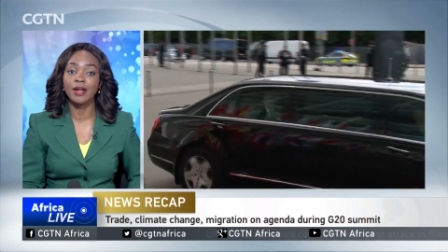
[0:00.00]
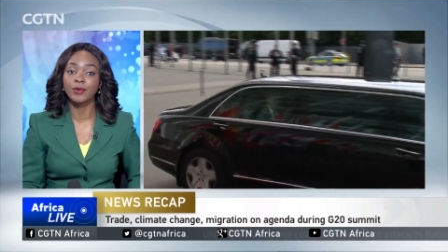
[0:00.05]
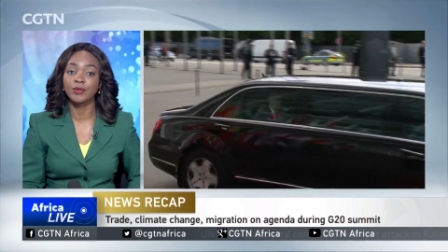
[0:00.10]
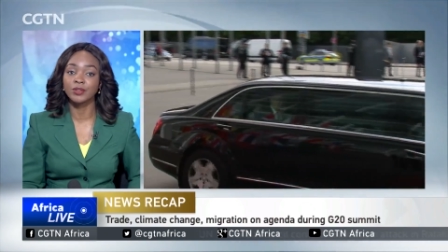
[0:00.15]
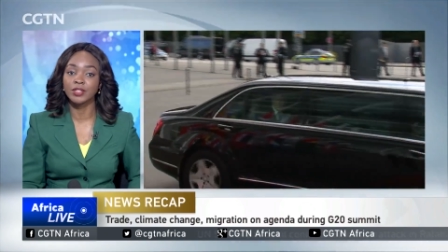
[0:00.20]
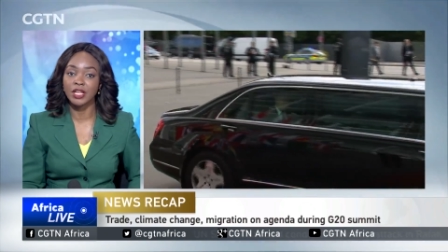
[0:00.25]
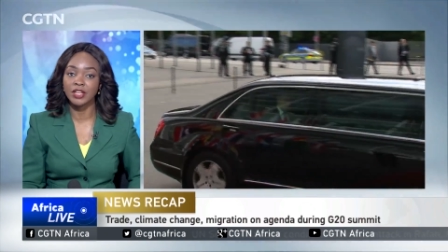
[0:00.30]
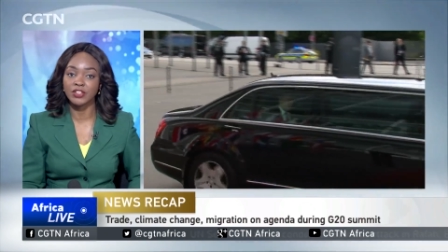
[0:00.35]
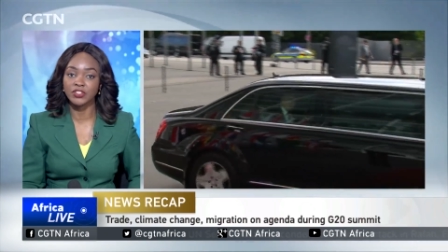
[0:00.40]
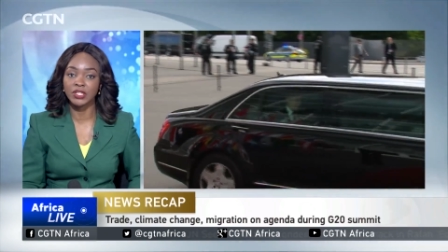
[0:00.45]
on
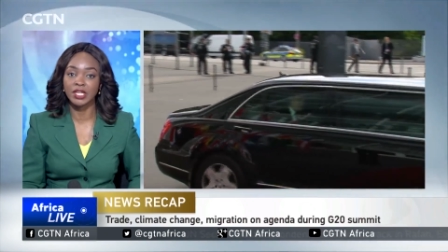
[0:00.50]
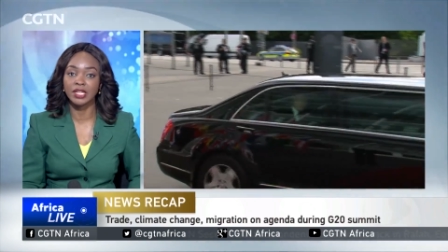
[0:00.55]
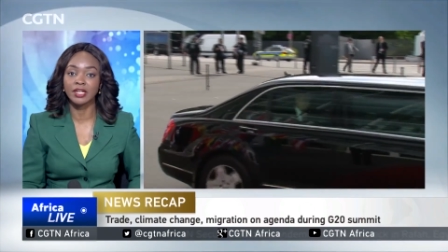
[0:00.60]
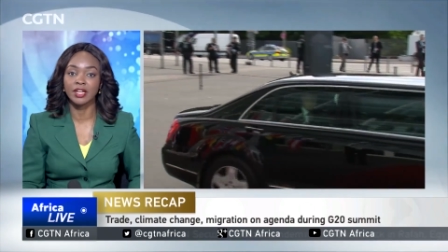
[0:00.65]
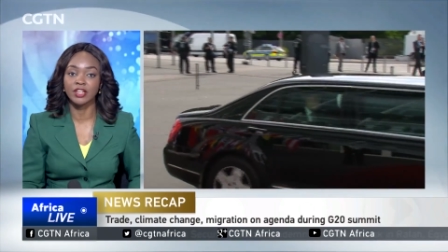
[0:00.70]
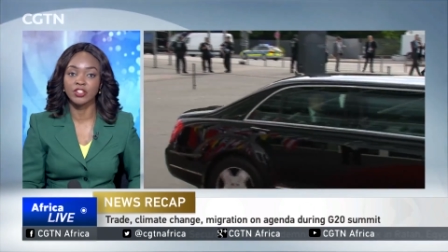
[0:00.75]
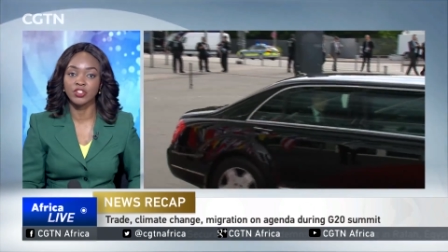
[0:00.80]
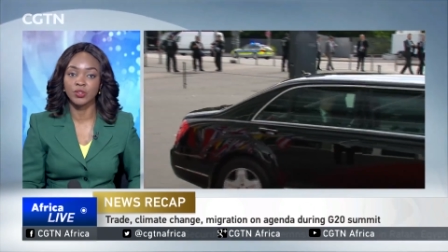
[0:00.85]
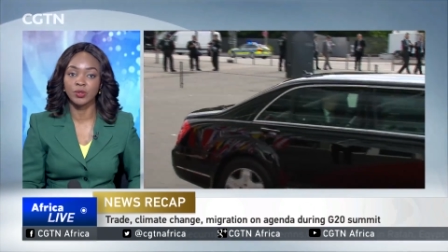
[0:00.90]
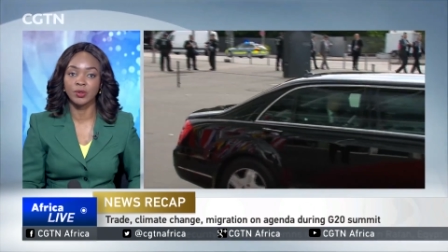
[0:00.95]
the agenda
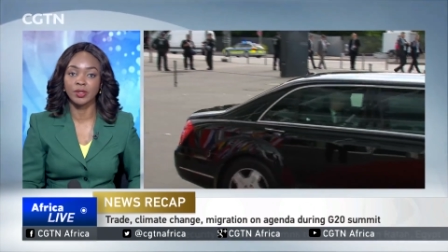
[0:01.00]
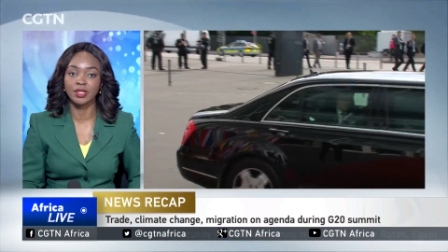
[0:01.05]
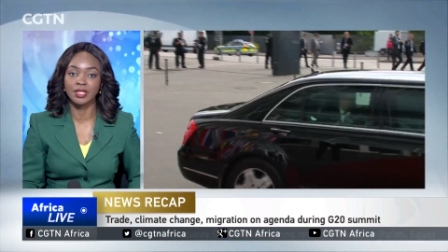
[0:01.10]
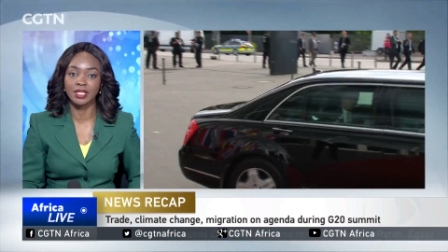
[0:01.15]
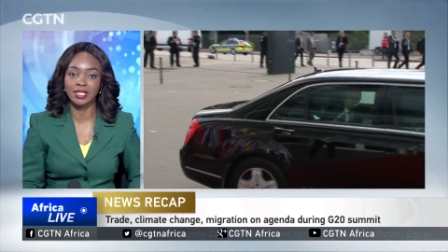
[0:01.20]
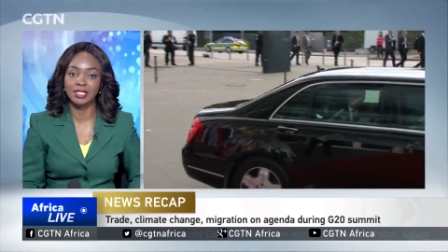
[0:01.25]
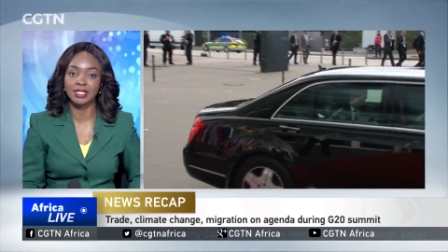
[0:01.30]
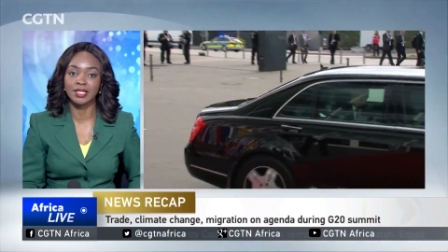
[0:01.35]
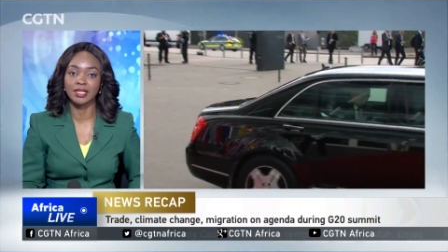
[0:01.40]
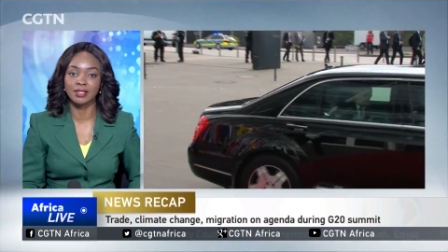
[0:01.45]
during
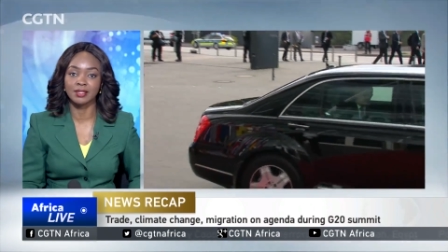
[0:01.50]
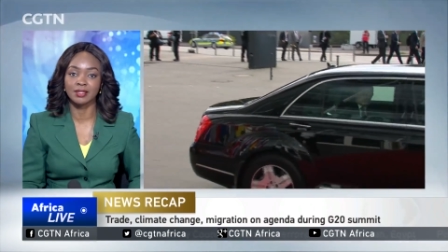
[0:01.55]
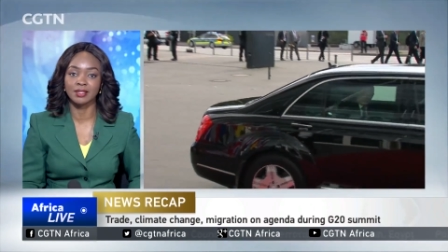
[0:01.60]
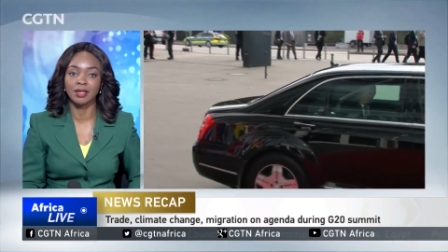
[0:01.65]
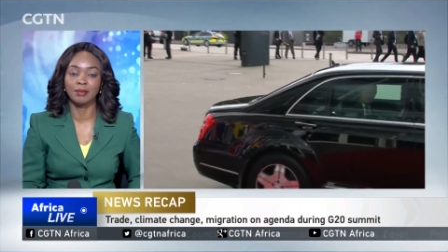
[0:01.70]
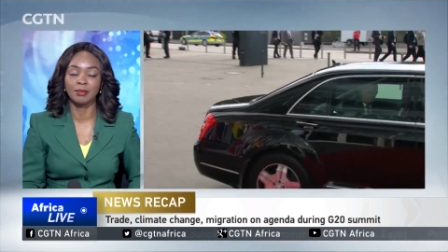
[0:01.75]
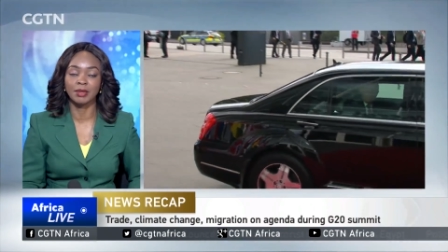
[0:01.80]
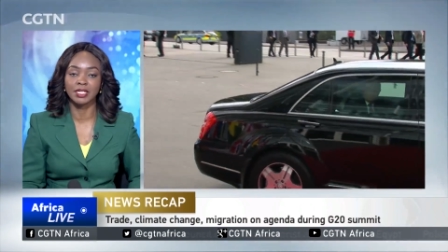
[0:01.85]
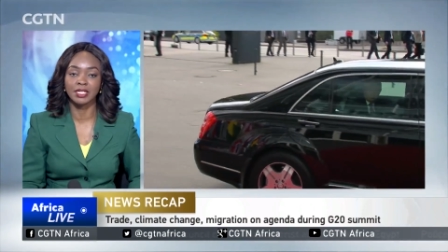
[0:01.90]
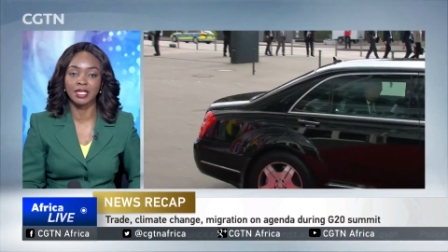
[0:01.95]
this year's
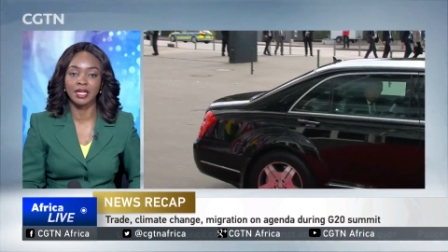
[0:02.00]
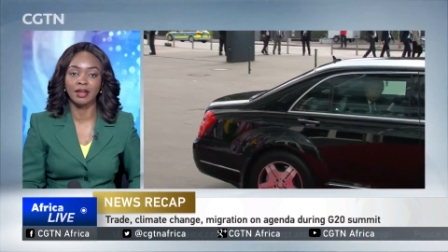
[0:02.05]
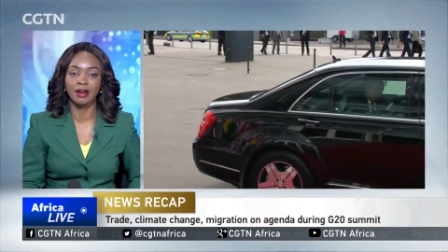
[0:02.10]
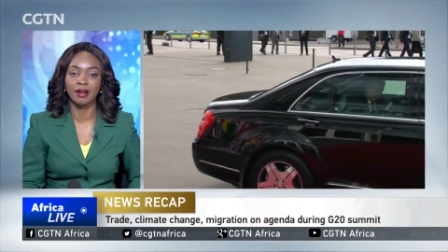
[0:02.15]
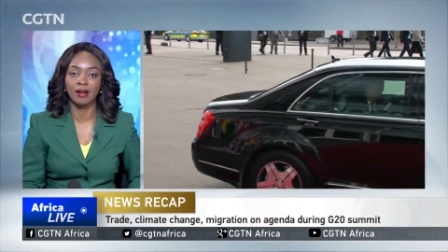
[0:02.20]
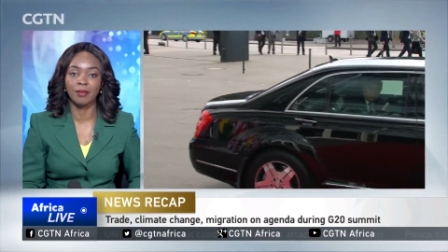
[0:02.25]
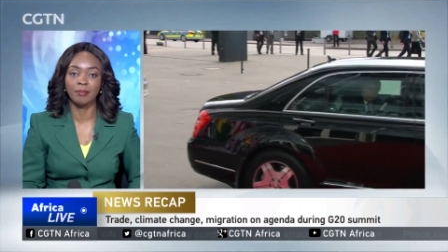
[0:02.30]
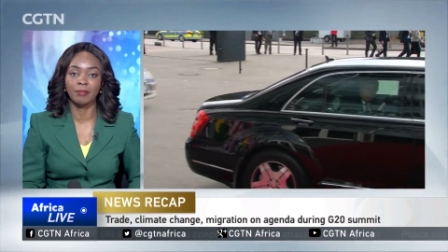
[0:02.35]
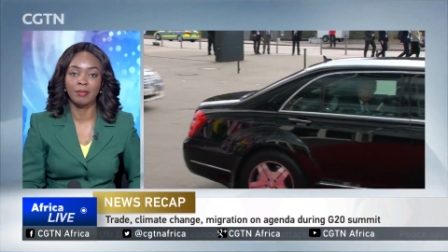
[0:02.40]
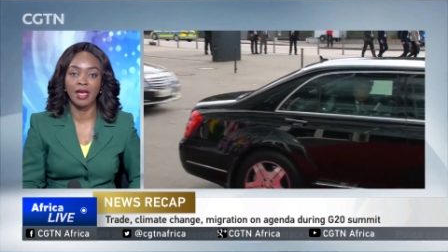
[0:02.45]
summit in
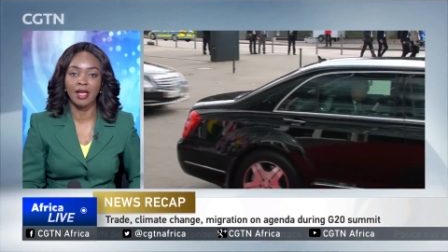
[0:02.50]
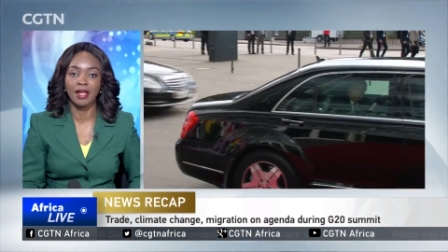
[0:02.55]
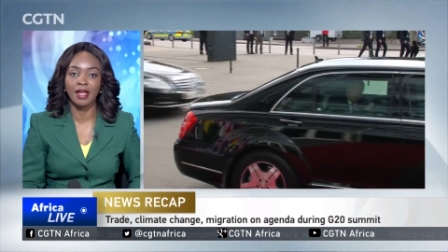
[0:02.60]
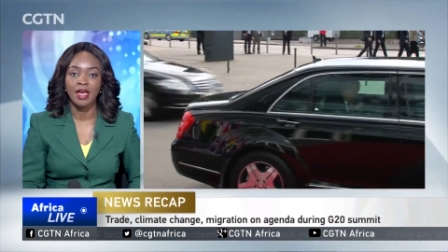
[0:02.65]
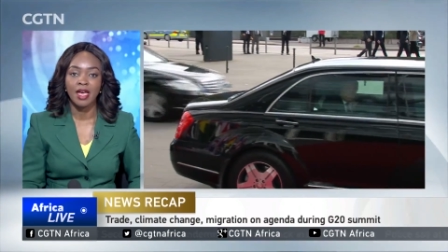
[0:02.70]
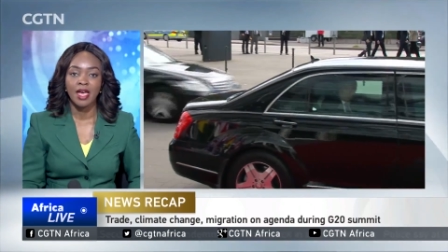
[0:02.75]
Hamburg.